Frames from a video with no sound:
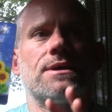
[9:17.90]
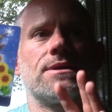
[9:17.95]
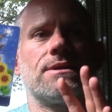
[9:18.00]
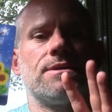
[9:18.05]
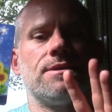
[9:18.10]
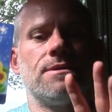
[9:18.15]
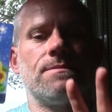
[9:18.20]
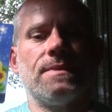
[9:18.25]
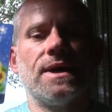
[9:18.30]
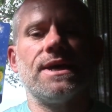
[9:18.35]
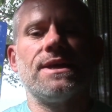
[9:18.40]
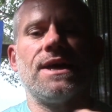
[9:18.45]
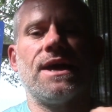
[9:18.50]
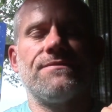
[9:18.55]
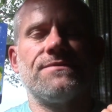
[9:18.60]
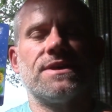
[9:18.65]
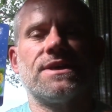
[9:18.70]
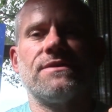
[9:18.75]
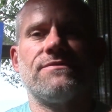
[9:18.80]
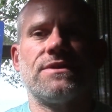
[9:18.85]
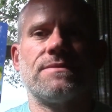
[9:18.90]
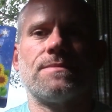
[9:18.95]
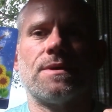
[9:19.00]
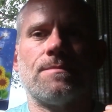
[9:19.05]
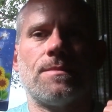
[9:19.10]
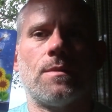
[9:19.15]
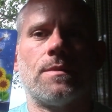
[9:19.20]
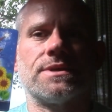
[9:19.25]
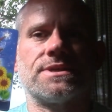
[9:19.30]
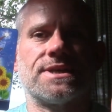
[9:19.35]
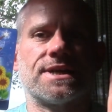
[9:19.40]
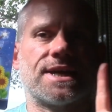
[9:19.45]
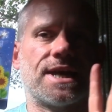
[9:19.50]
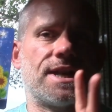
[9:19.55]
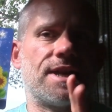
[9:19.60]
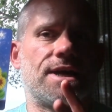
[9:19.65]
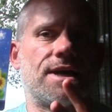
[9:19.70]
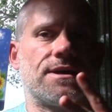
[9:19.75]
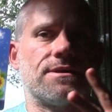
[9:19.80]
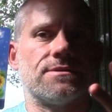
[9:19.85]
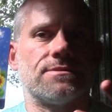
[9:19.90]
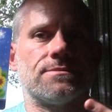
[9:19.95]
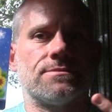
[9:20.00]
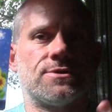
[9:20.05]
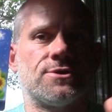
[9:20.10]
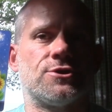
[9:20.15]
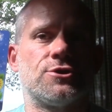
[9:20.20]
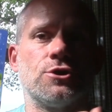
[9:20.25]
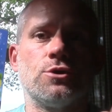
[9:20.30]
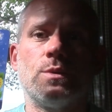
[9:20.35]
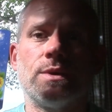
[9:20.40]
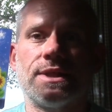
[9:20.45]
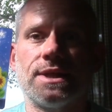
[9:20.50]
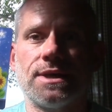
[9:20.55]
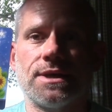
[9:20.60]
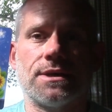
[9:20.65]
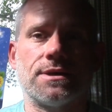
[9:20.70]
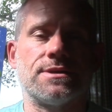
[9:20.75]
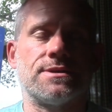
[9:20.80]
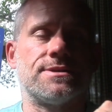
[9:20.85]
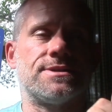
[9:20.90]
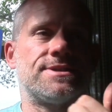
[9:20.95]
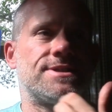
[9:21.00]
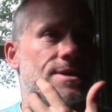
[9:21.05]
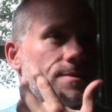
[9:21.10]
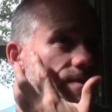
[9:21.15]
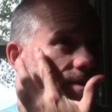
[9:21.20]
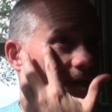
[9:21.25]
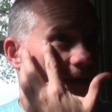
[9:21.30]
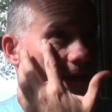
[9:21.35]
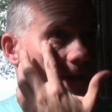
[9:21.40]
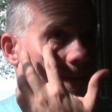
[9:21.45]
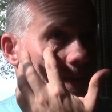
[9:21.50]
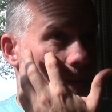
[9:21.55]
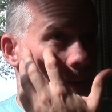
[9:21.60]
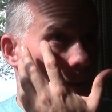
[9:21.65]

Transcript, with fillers: you might have to give them a moment to kind of stew with it and sit with it.